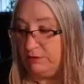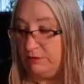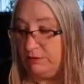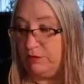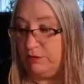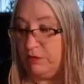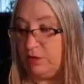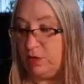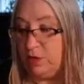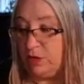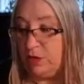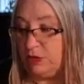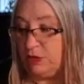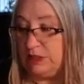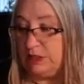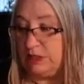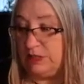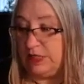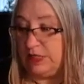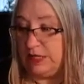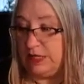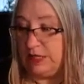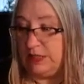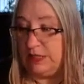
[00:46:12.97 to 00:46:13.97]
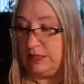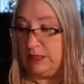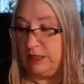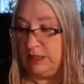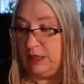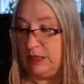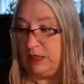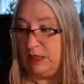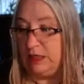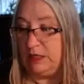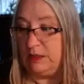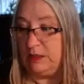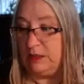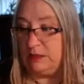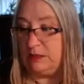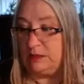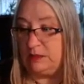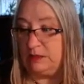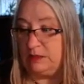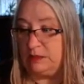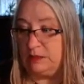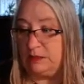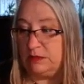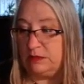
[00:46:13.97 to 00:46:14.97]
for today,
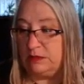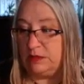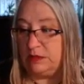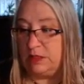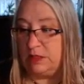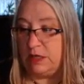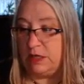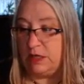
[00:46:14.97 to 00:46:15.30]
and